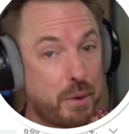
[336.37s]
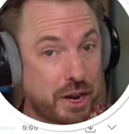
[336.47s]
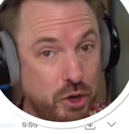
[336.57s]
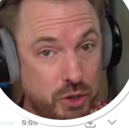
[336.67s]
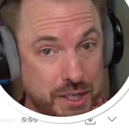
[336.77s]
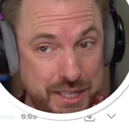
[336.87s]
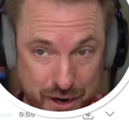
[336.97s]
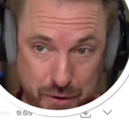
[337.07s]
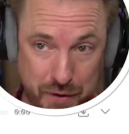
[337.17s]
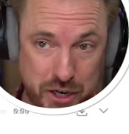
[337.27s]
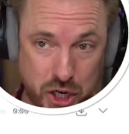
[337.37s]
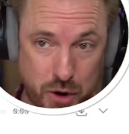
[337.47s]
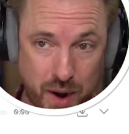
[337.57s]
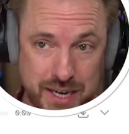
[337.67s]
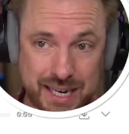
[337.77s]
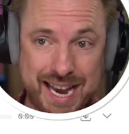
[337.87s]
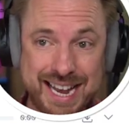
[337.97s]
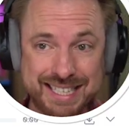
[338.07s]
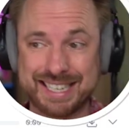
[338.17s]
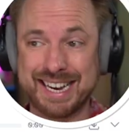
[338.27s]
Now, I used the sound effect generator
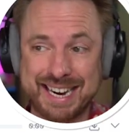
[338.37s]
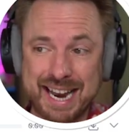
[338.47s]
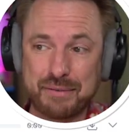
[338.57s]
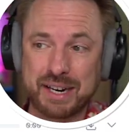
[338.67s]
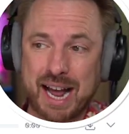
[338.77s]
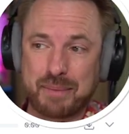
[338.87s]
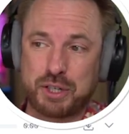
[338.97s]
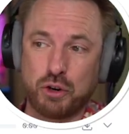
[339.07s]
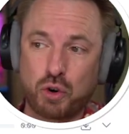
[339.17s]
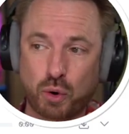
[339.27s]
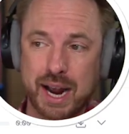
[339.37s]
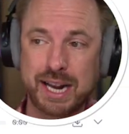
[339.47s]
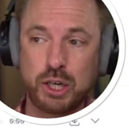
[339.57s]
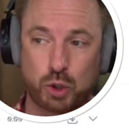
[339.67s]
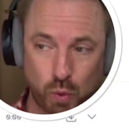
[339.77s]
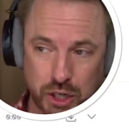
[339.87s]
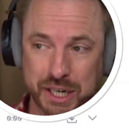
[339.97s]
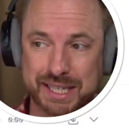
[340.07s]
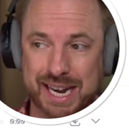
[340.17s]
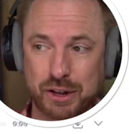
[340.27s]
inside ElevenLabs to create
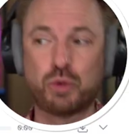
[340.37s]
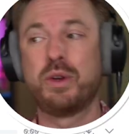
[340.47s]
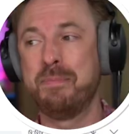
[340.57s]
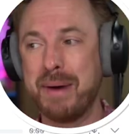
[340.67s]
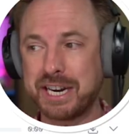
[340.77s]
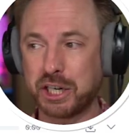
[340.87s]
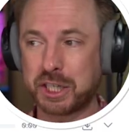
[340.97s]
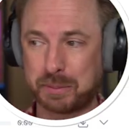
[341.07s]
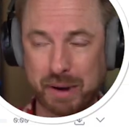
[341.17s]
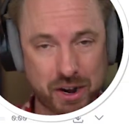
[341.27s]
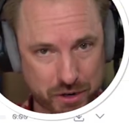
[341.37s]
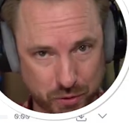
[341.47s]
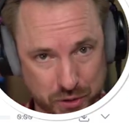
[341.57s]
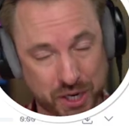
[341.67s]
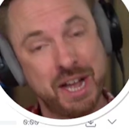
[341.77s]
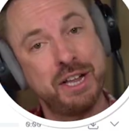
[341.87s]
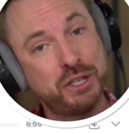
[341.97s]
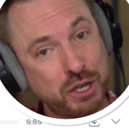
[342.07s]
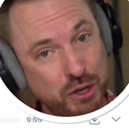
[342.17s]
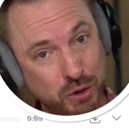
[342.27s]
swooshing sounds with magic sparkles
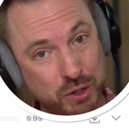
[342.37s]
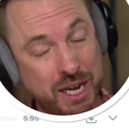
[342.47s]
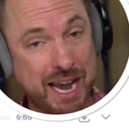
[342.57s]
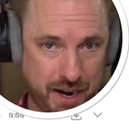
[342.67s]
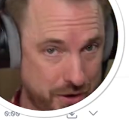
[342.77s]
to use.